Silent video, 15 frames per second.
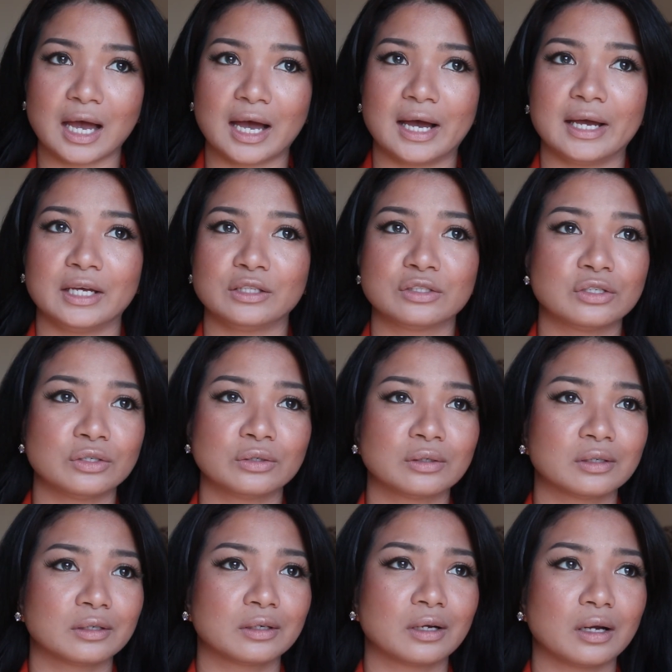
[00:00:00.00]
I took
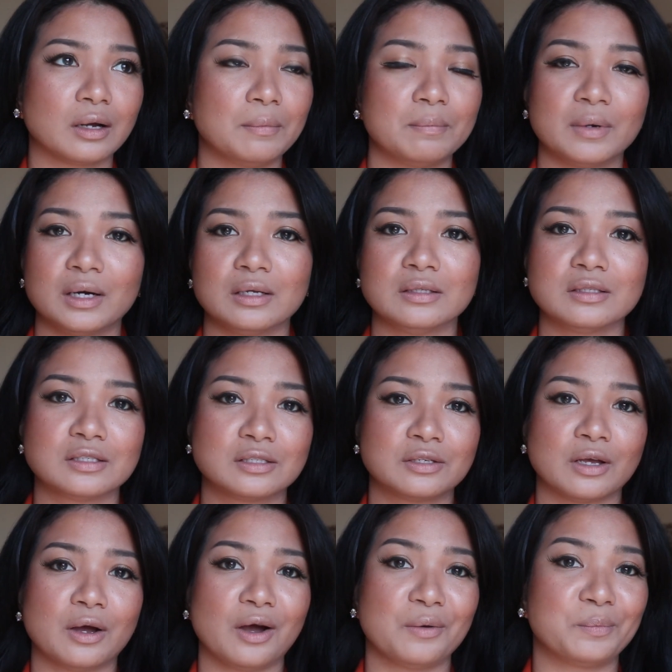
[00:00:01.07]
months
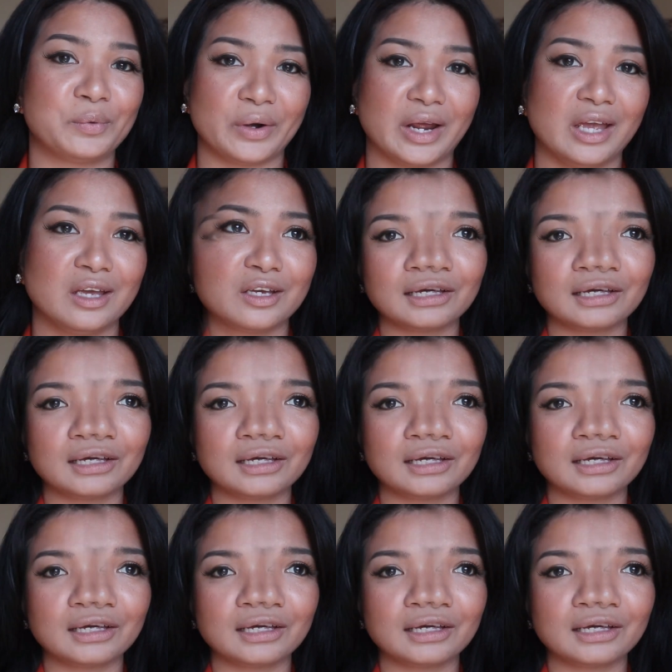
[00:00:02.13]
break.